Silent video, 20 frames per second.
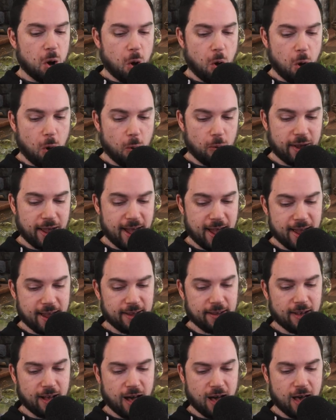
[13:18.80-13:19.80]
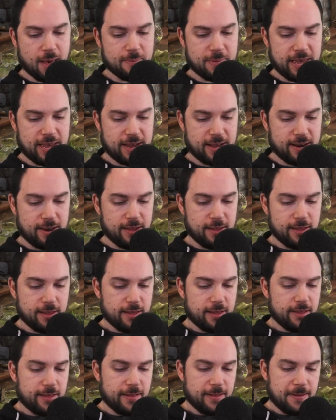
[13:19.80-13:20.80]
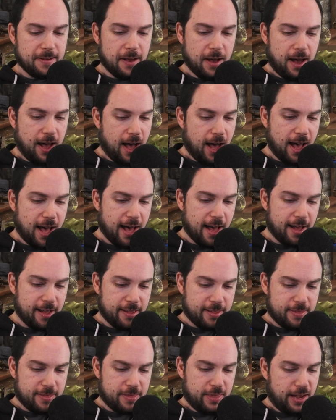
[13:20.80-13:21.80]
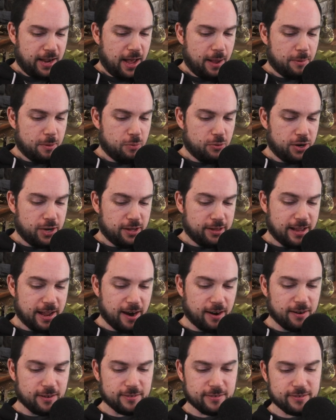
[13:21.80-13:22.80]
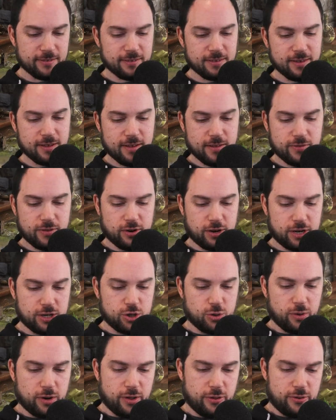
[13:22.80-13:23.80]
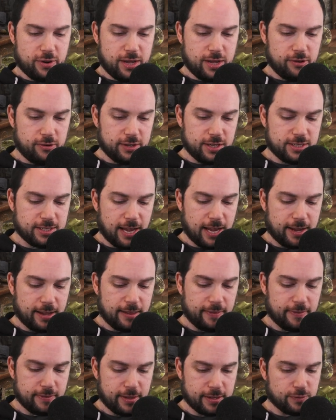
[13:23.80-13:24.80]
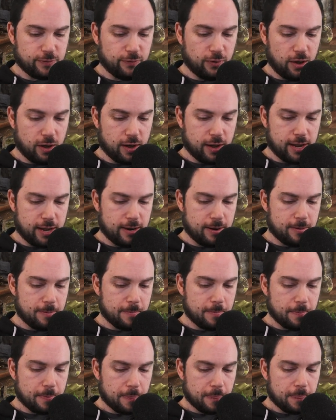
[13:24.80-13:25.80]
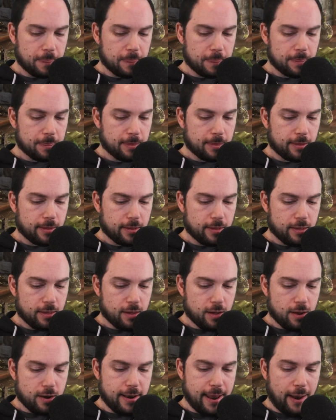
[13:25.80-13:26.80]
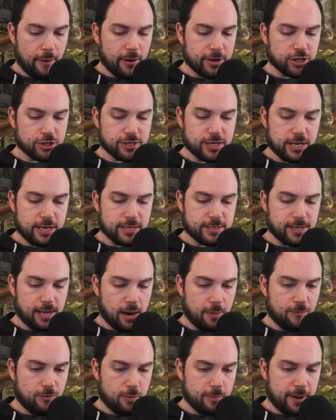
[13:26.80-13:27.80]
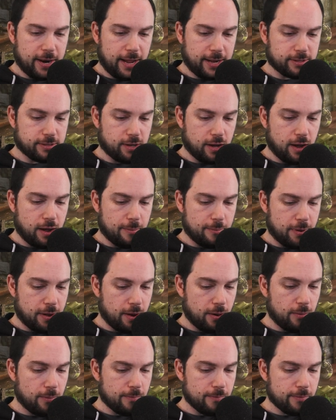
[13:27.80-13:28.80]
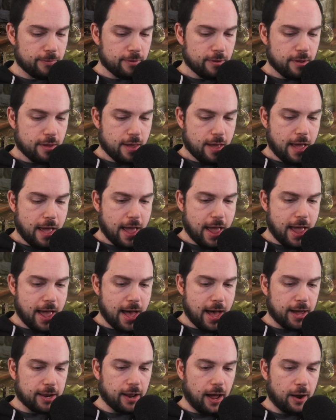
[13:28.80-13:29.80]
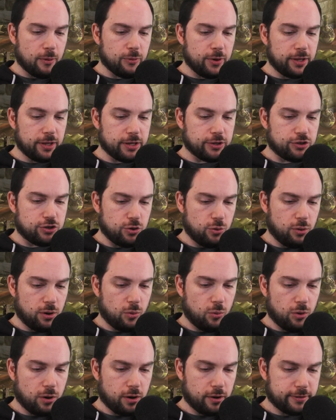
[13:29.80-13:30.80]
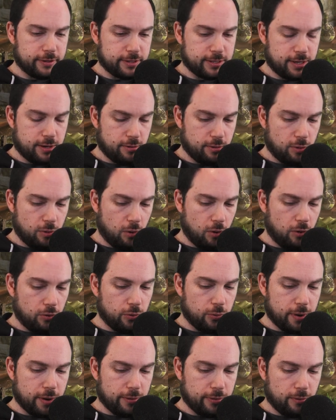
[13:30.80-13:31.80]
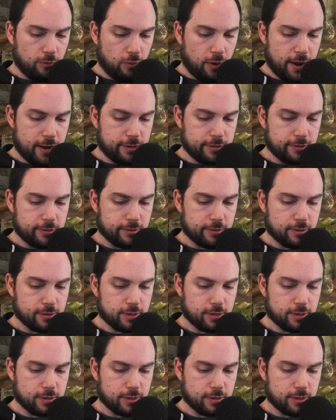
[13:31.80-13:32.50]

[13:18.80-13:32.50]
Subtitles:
Okay. I mean... they got me pretty good there. They're going to do another heal in a second. That's fine. Now I just need to set up for my next combo. And I really do want to work on this hero all the way on the right.